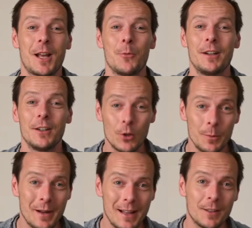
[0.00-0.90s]
I wanted a
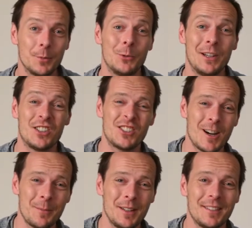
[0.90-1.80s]
good balance between
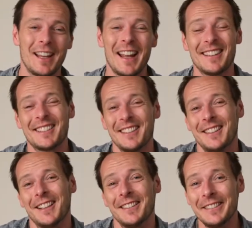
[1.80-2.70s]
sharpness and
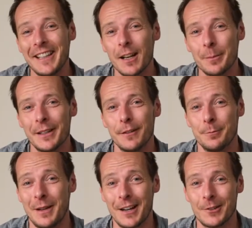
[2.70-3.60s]
still a little bit of
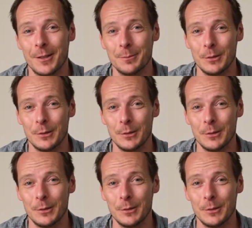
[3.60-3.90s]
background